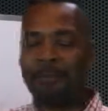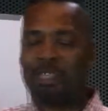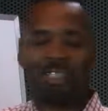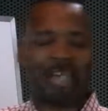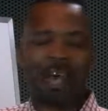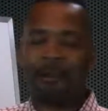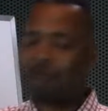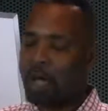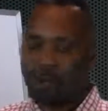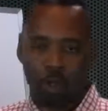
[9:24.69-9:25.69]
This is
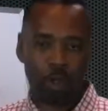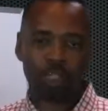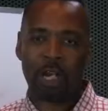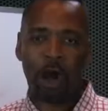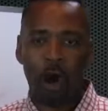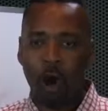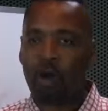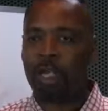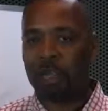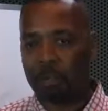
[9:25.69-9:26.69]
not, of course, an
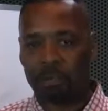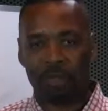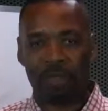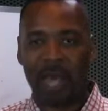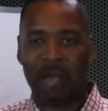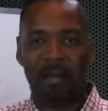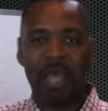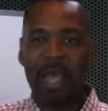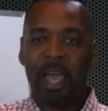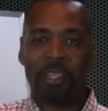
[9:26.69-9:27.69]
all-inclusive kind of
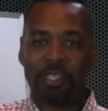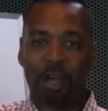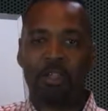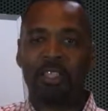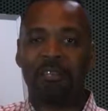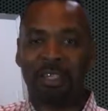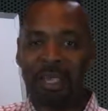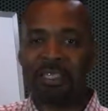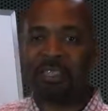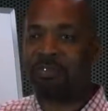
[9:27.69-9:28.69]
exhaustive
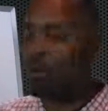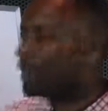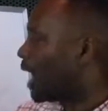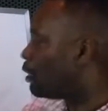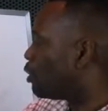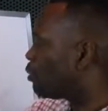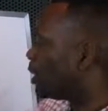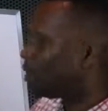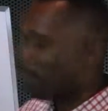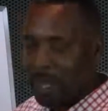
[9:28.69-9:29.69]
list as far as how you
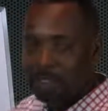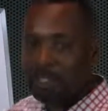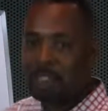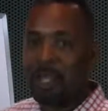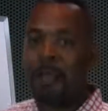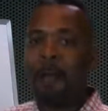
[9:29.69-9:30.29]
run your business,